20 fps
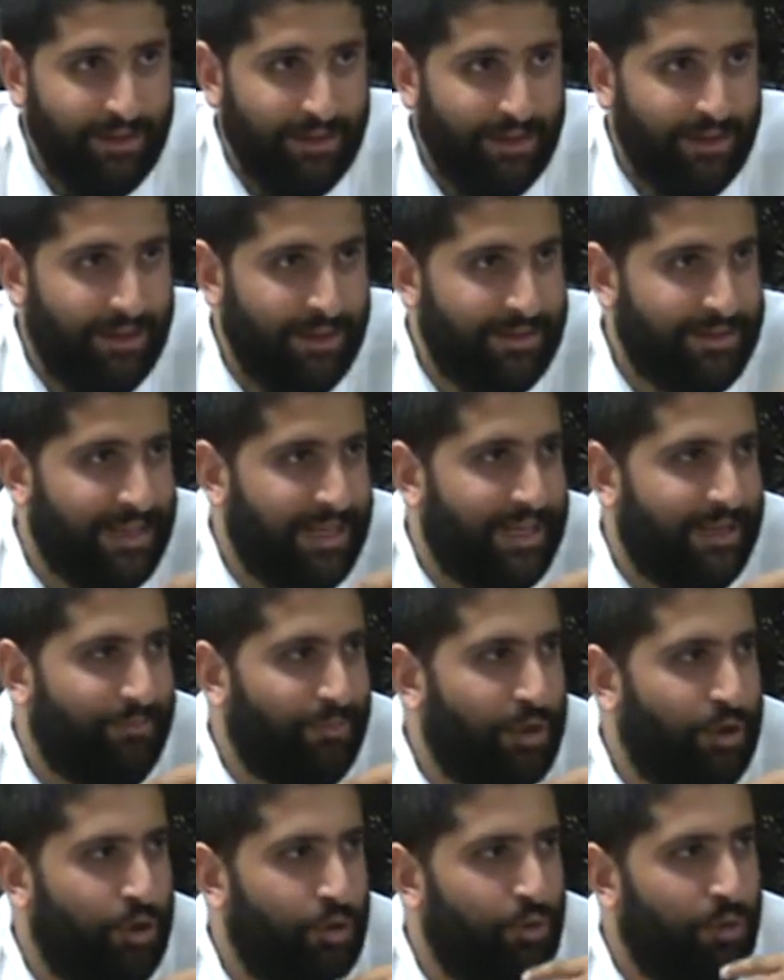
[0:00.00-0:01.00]
It's like
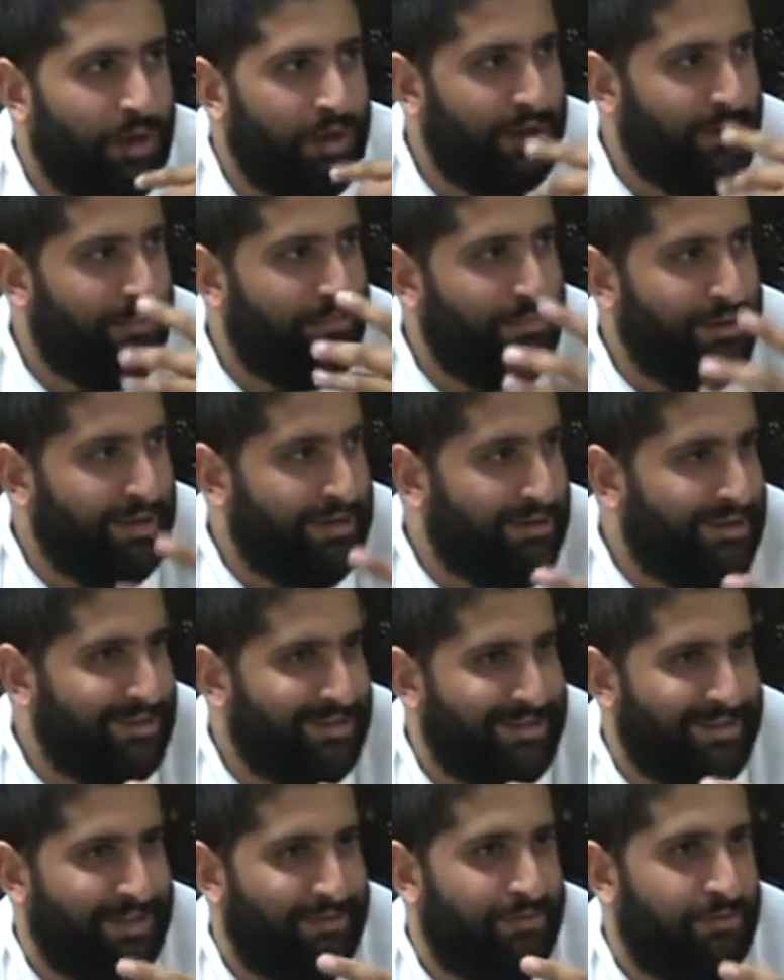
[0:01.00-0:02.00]
you want to be
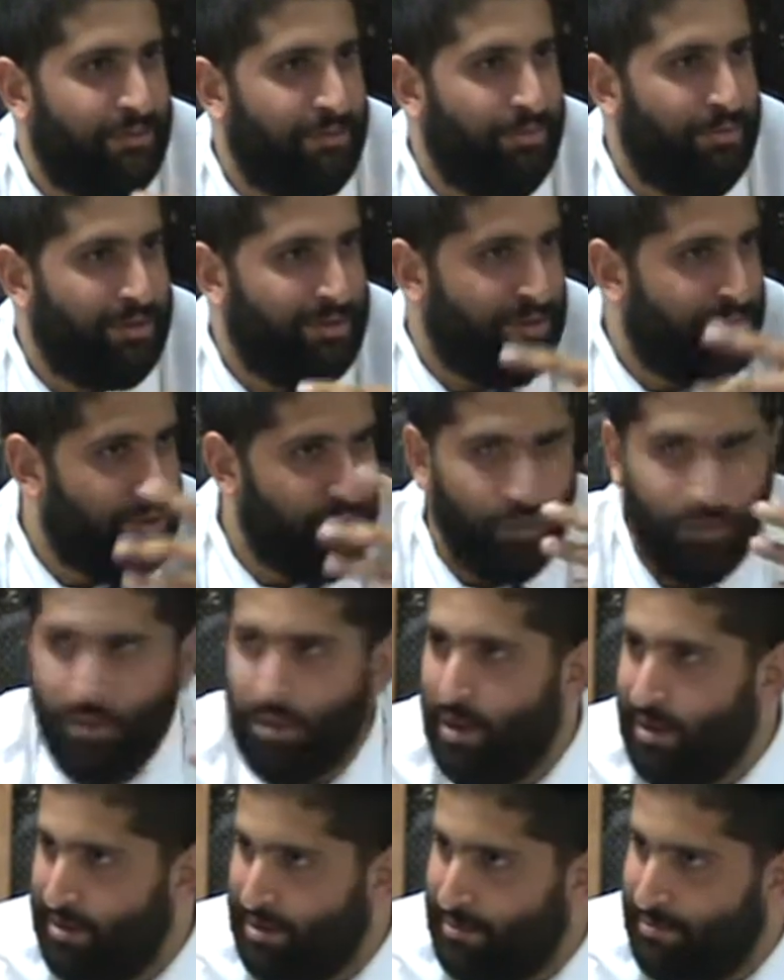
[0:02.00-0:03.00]
distant from a person, so you
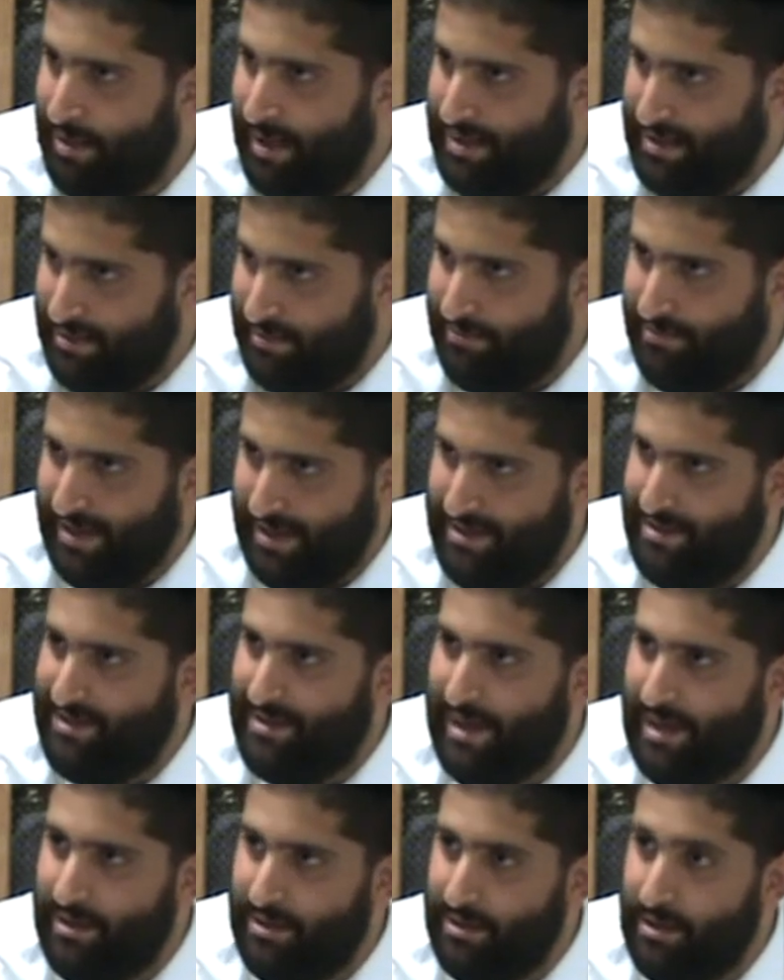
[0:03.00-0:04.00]
call them by some fancy
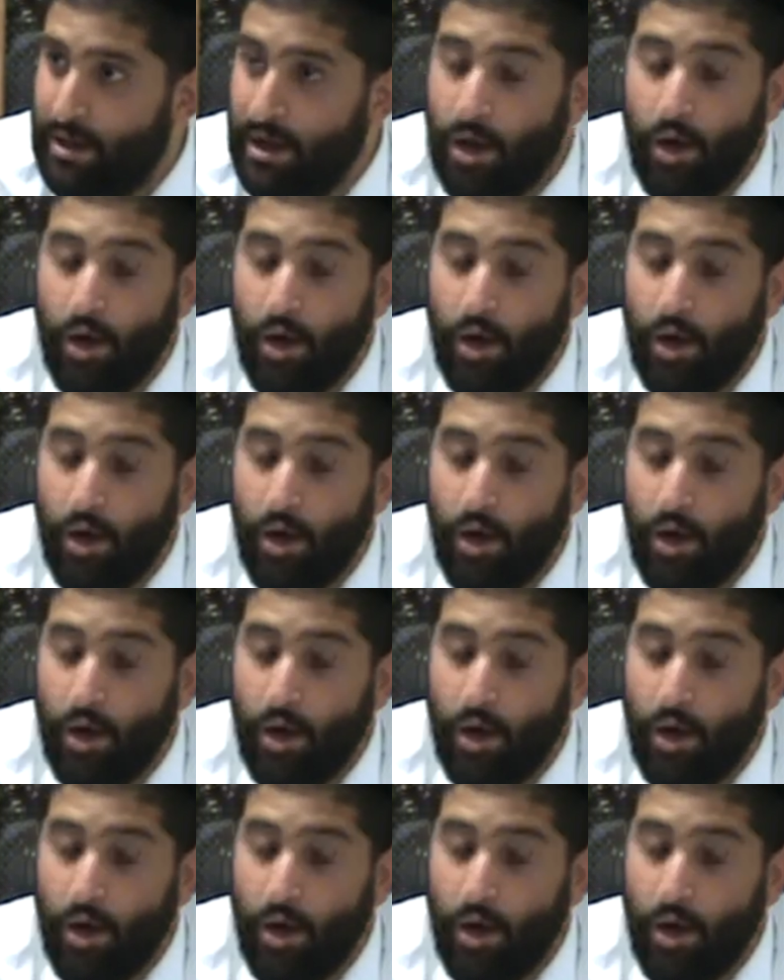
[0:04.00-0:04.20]
title.